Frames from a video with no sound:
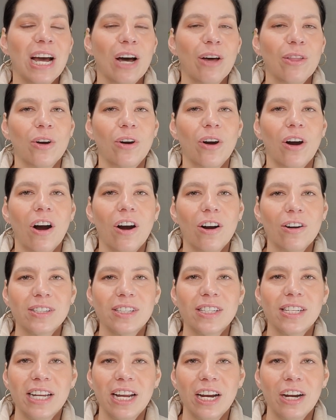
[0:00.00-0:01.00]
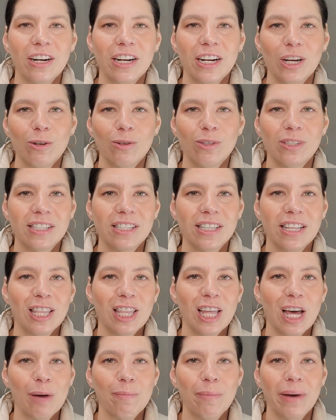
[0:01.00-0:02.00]
Now, there are scenarios
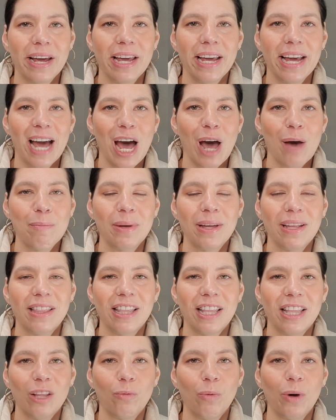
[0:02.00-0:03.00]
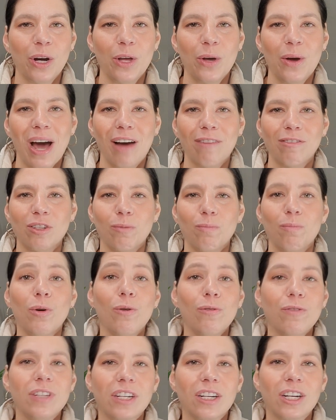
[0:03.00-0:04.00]
that might happen where you have to
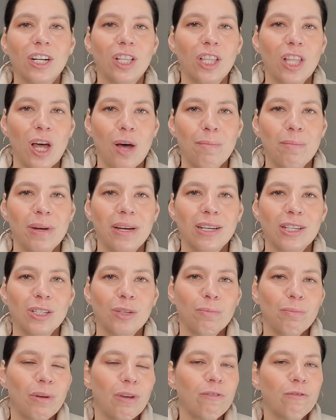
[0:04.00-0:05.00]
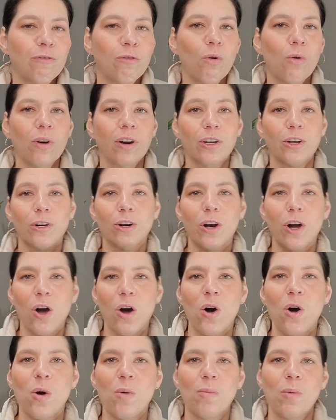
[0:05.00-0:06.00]
move to Columbus before your
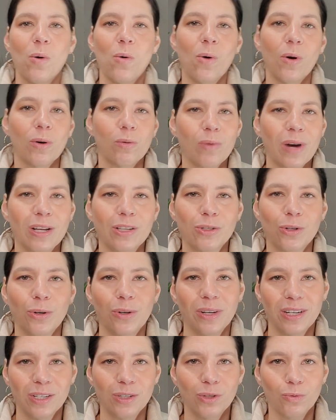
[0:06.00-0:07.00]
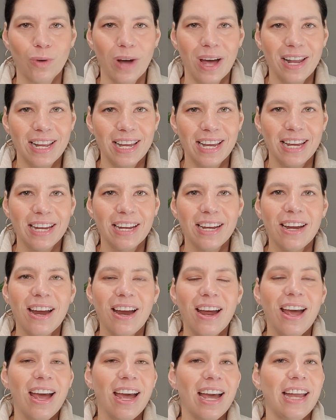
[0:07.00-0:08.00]
home or rental is ready,
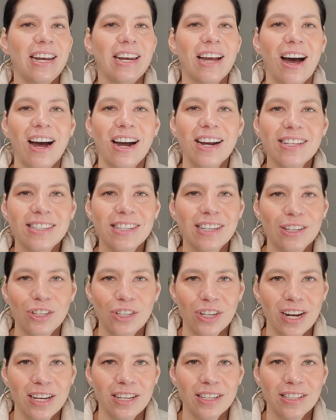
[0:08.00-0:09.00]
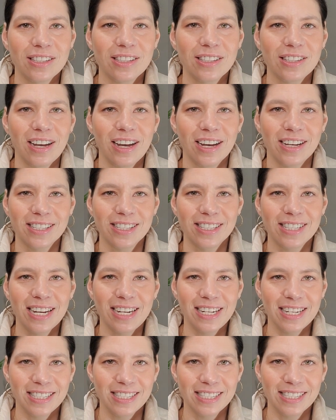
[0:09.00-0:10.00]
and I suggest
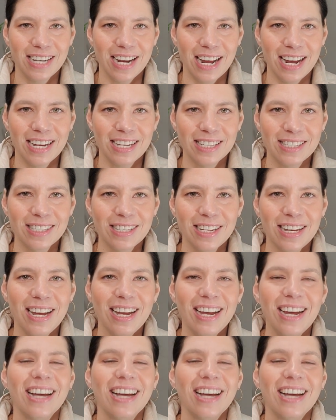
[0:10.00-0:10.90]
extended stays.